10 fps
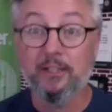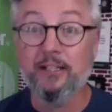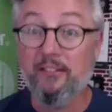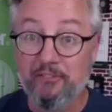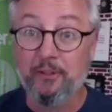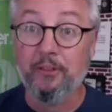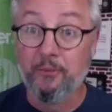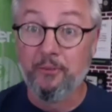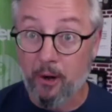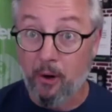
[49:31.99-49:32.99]
left foot
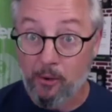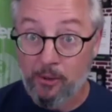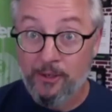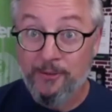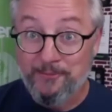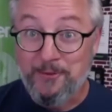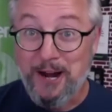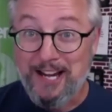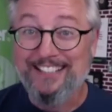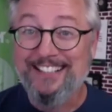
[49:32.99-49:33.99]
throw,
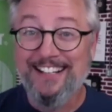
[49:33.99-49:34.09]
right?